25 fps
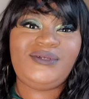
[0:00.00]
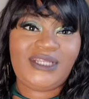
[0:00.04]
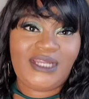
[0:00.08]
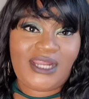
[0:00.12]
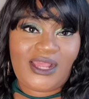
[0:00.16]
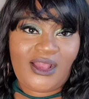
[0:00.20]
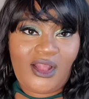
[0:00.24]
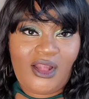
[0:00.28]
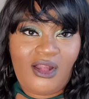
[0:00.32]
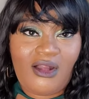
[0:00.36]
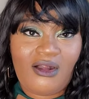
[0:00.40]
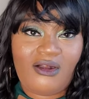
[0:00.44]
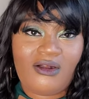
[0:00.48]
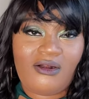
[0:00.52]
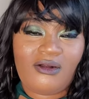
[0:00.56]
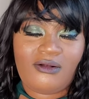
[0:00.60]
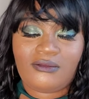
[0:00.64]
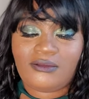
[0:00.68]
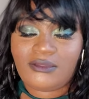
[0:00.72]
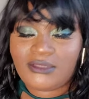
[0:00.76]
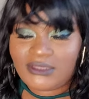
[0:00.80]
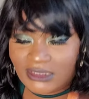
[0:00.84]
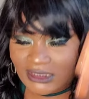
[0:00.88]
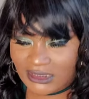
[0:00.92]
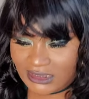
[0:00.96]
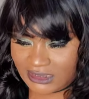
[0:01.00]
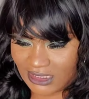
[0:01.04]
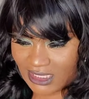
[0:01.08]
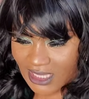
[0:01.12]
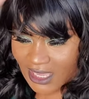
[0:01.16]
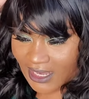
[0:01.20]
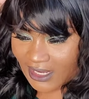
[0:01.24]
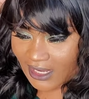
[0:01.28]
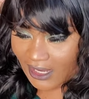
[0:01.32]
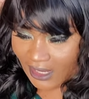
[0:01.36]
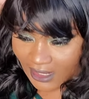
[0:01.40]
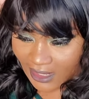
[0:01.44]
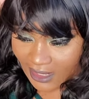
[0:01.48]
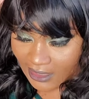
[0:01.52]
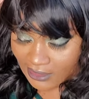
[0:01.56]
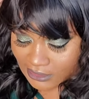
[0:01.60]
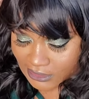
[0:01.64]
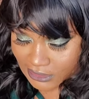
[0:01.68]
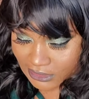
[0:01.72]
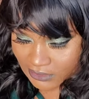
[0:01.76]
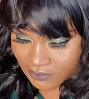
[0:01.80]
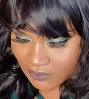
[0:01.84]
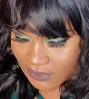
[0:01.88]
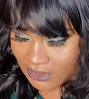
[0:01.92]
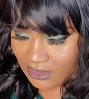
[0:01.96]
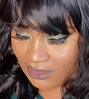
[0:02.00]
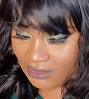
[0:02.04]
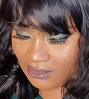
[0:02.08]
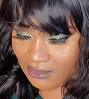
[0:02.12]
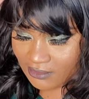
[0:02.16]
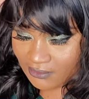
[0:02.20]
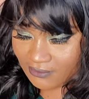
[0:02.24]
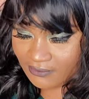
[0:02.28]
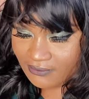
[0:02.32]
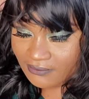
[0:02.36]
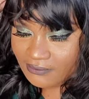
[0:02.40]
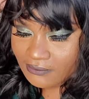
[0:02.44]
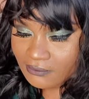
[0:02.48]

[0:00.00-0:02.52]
can I call to see how they like this wig?